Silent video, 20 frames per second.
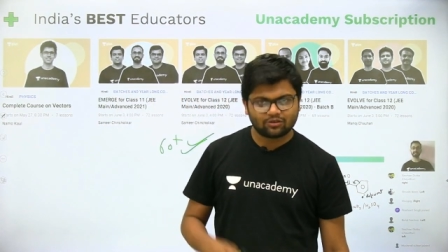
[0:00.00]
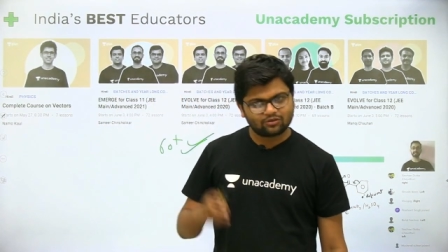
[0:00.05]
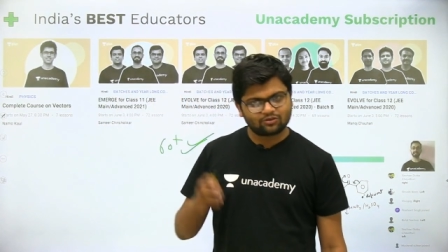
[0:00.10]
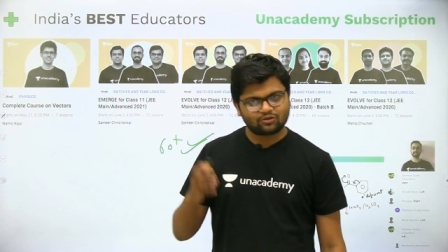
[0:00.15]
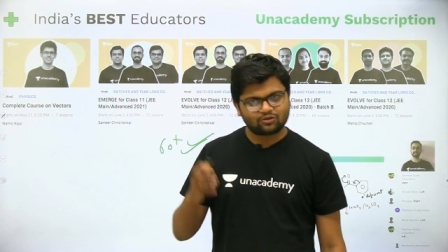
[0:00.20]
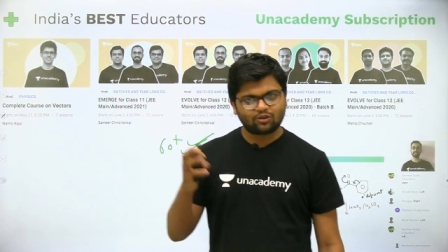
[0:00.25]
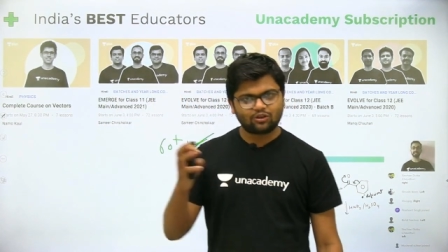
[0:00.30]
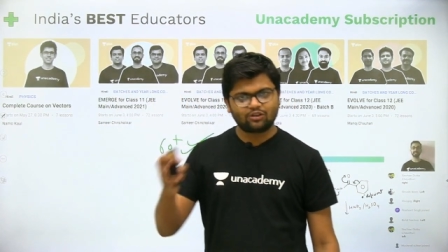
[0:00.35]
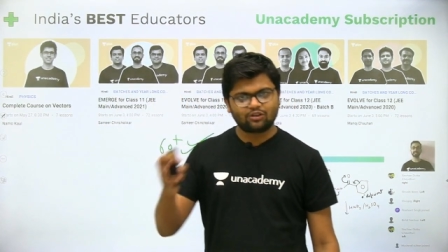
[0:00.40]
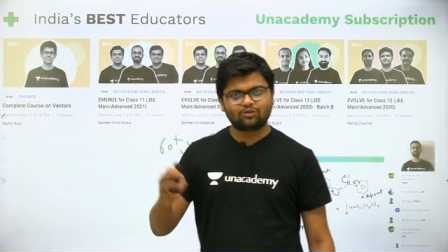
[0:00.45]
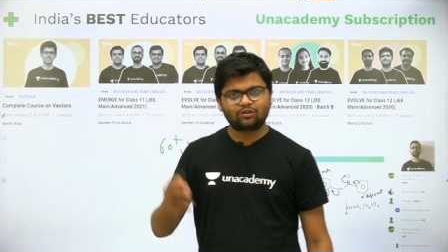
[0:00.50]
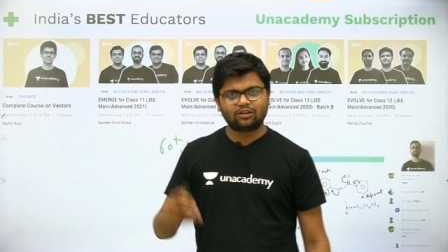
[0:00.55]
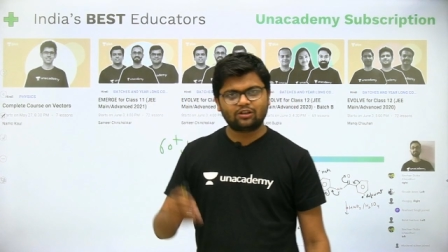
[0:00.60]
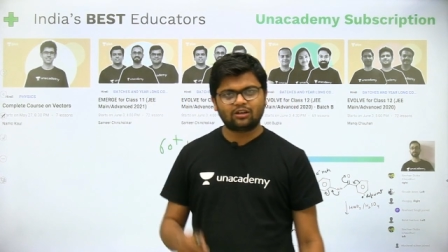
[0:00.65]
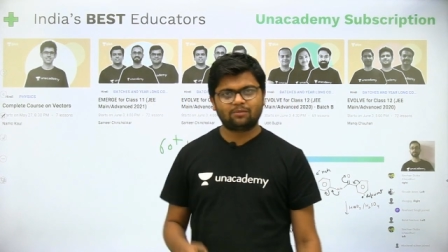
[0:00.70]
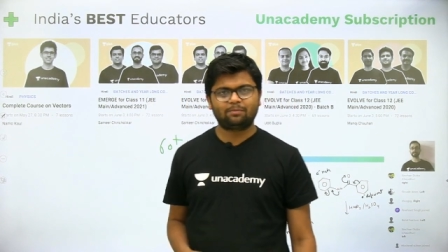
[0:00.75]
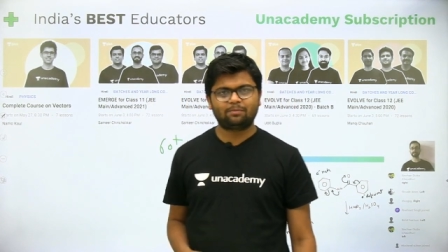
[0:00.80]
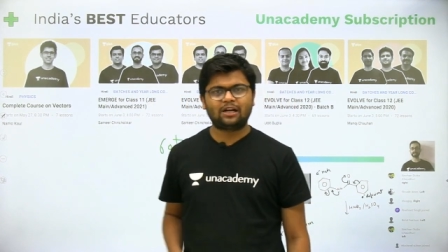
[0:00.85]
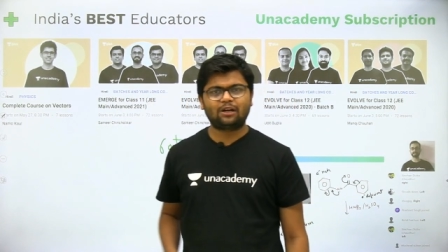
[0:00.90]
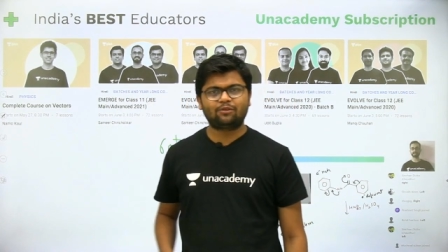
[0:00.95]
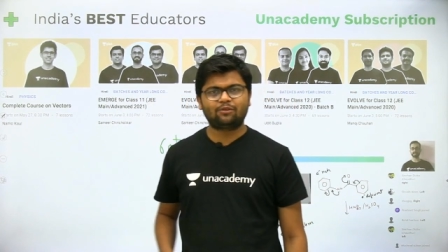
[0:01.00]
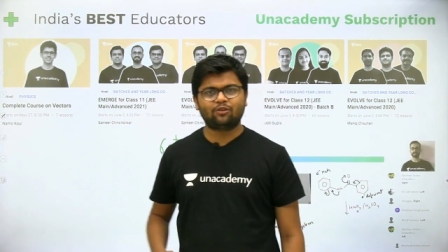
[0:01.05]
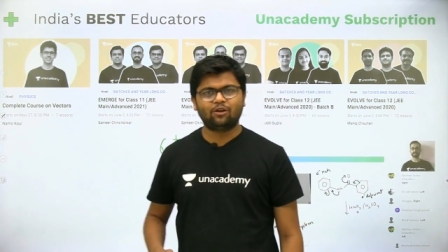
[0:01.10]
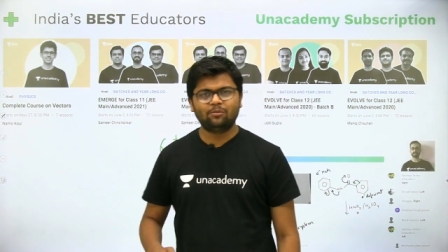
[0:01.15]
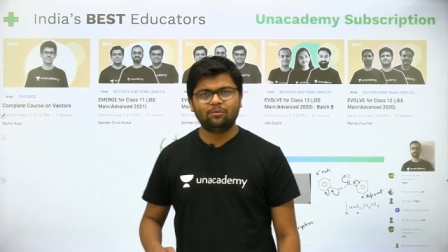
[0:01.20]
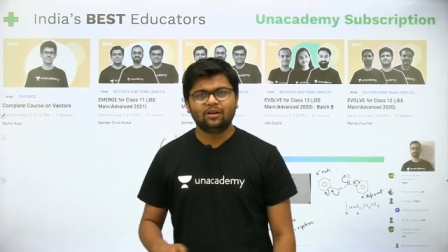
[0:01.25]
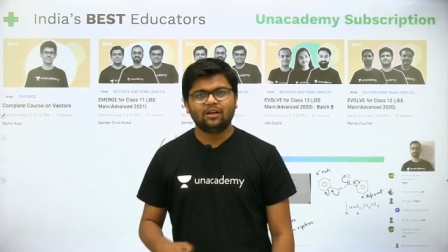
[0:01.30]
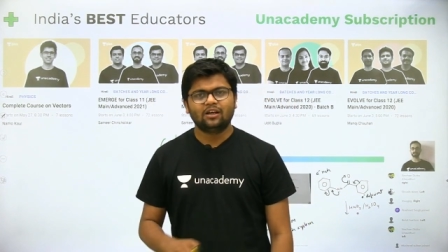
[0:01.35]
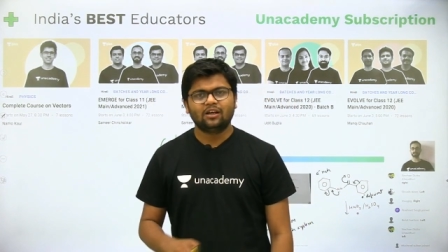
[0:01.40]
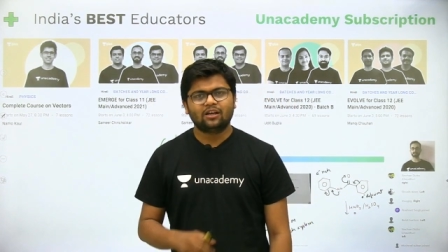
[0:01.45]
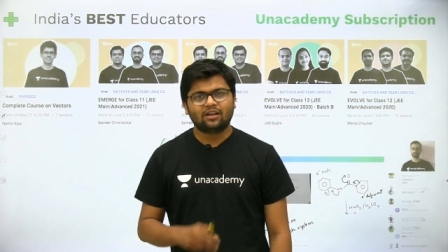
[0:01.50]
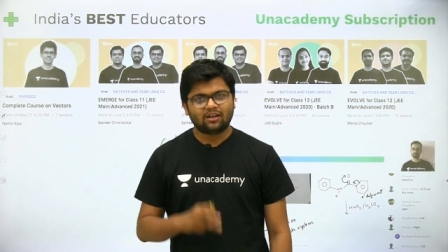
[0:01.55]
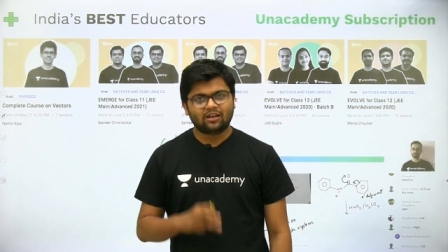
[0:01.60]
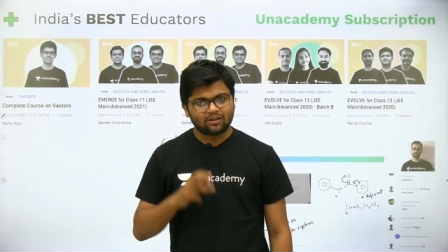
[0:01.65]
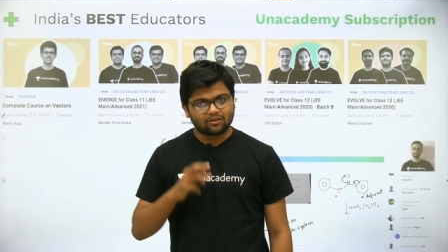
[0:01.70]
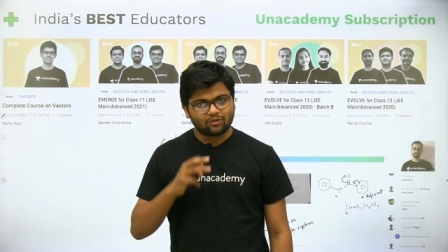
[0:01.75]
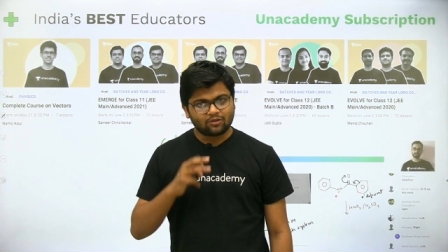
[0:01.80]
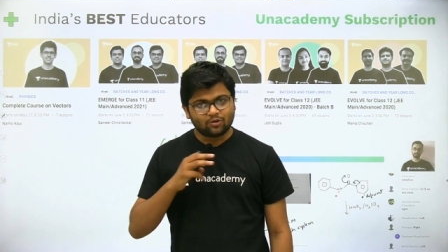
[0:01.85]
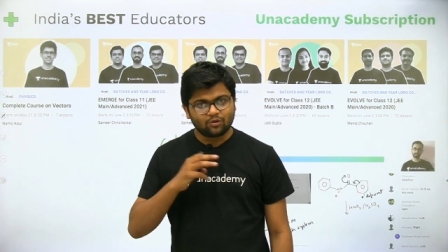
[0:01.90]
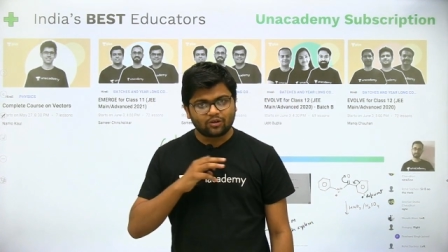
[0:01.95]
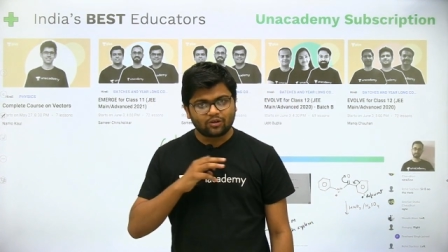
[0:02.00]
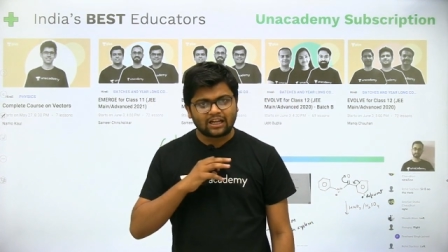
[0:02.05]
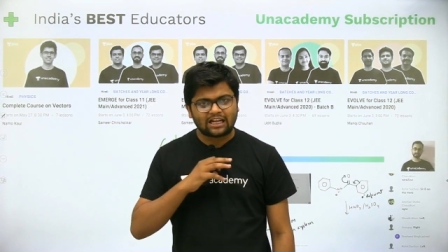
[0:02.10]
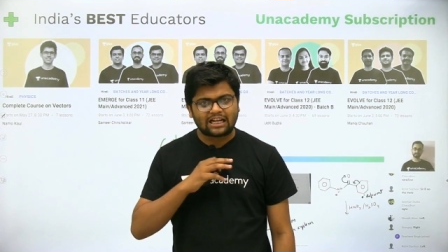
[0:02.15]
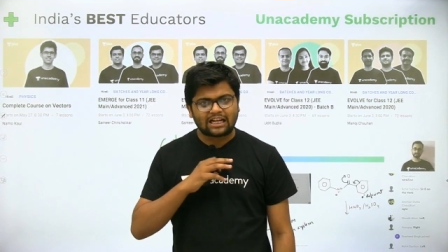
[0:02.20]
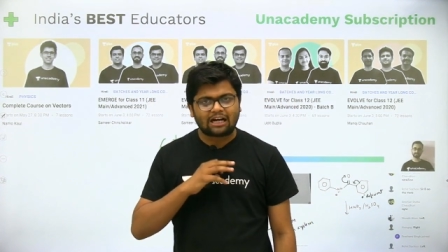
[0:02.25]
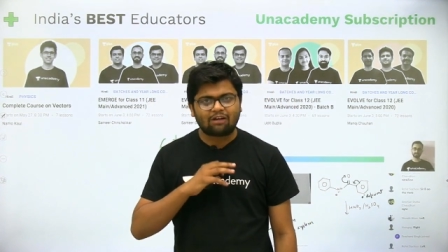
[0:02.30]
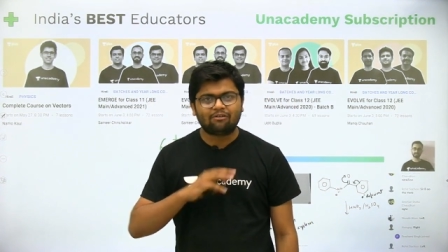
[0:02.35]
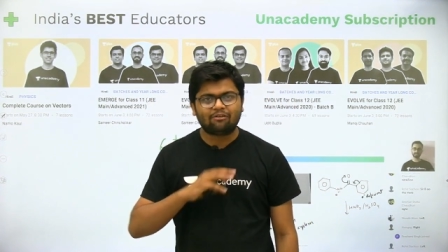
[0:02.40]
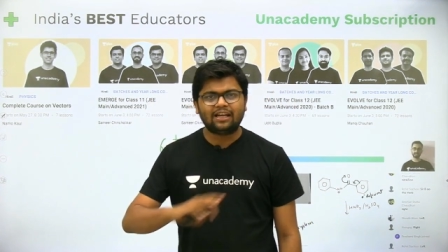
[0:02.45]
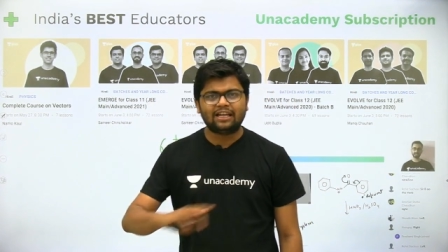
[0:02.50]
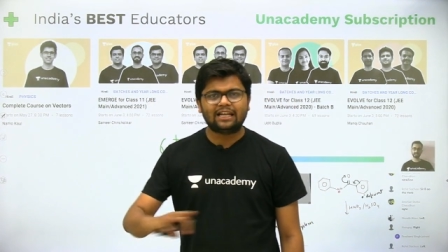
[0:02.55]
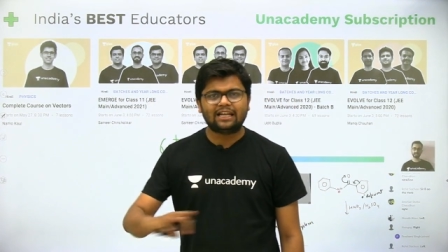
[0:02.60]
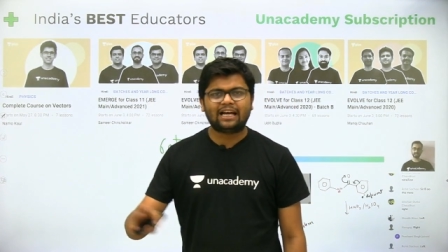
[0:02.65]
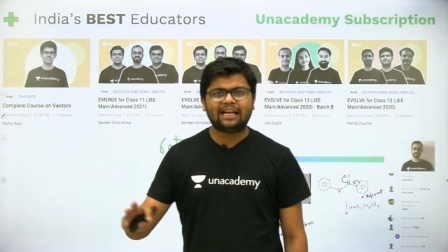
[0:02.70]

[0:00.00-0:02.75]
no, sorry, to the platform, you can avail